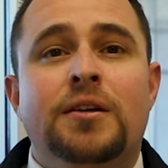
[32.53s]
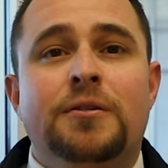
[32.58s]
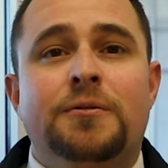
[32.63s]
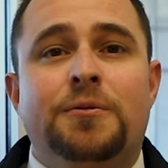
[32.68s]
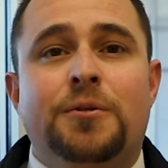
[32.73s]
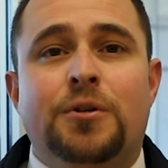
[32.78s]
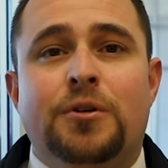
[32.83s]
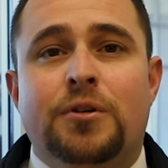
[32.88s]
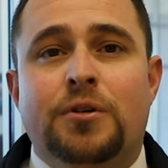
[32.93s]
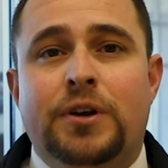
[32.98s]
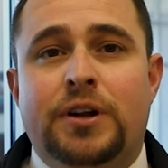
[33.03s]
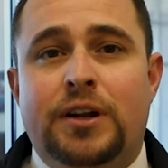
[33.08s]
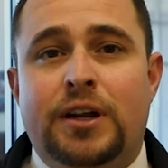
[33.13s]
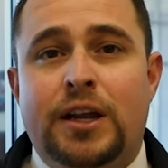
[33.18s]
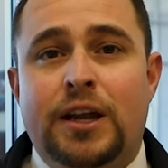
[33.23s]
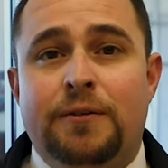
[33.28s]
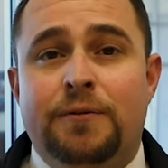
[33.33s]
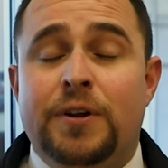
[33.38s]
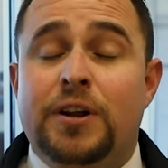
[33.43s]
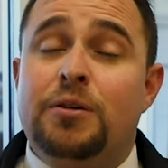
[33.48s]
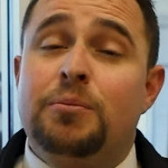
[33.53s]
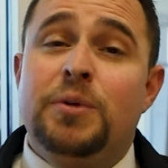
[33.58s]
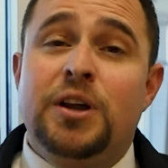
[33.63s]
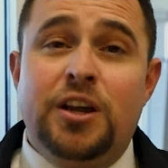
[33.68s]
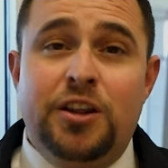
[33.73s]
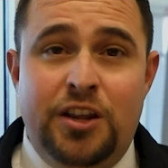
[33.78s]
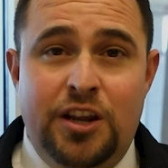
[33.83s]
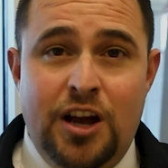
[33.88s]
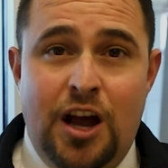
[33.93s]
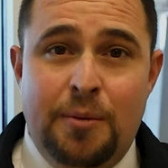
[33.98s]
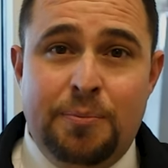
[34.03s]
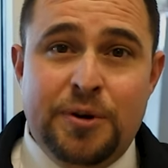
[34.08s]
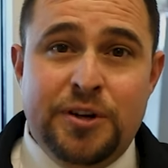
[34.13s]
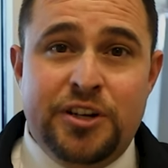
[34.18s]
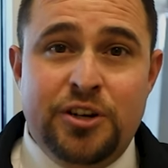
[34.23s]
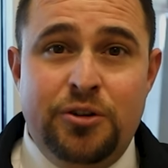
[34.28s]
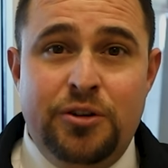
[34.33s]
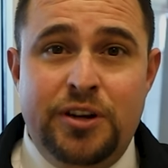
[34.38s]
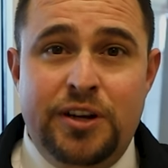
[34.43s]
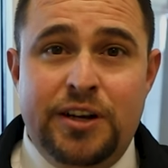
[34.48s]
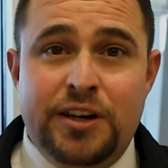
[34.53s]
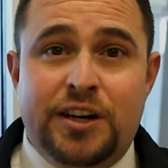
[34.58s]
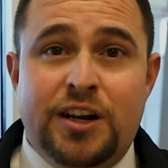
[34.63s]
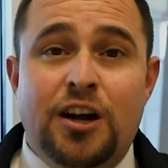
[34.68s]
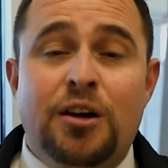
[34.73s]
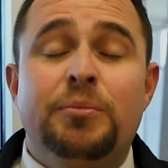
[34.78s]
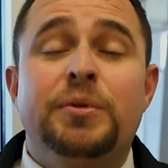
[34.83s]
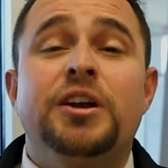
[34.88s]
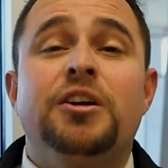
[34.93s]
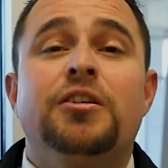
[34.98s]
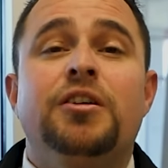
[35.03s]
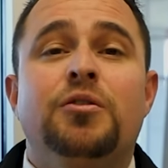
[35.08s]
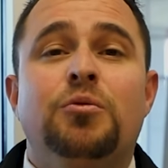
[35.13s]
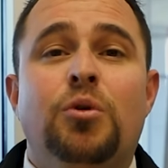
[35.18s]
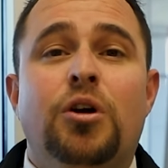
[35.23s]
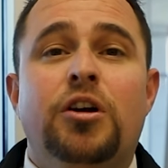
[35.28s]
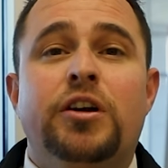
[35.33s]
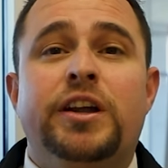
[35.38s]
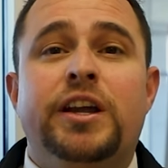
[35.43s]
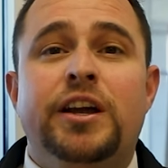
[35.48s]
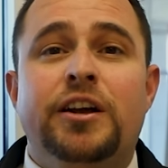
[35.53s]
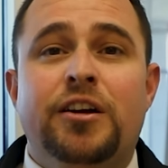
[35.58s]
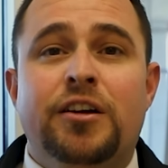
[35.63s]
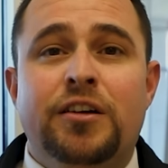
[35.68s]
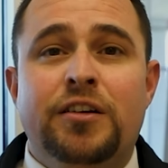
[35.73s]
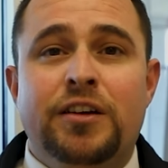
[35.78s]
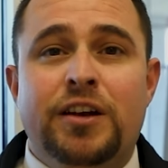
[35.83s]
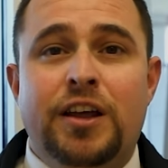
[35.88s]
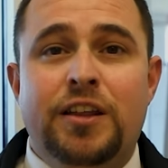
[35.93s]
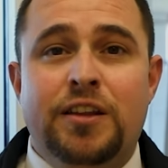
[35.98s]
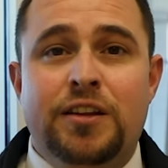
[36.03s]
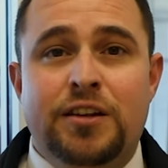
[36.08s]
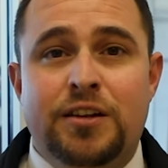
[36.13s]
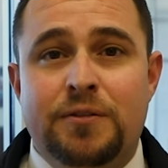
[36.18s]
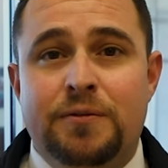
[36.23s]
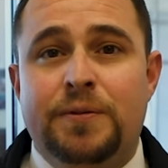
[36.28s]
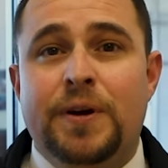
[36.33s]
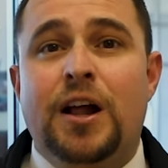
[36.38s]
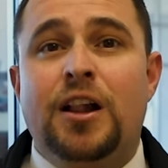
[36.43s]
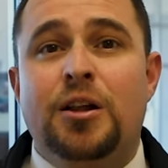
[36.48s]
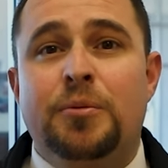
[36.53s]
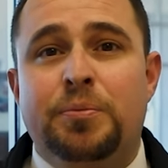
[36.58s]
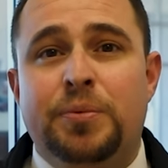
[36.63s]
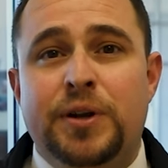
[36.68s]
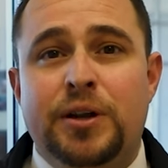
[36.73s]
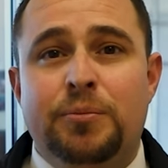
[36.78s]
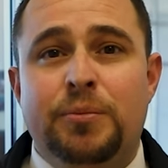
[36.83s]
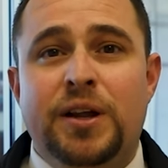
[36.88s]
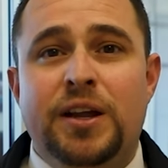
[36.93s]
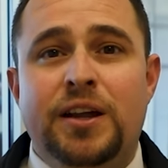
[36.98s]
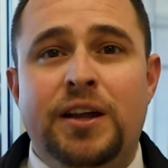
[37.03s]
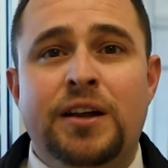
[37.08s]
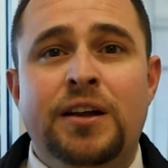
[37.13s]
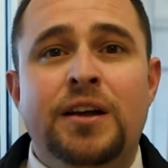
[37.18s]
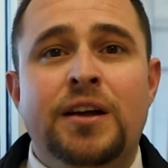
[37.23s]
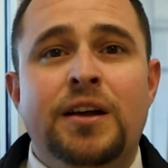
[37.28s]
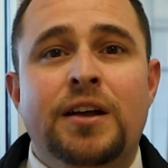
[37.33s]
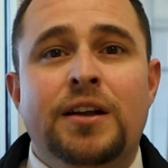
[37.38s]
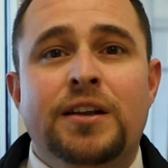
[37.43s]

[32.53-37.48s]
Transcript: for giving me the opportunity to come here and work here and then developing me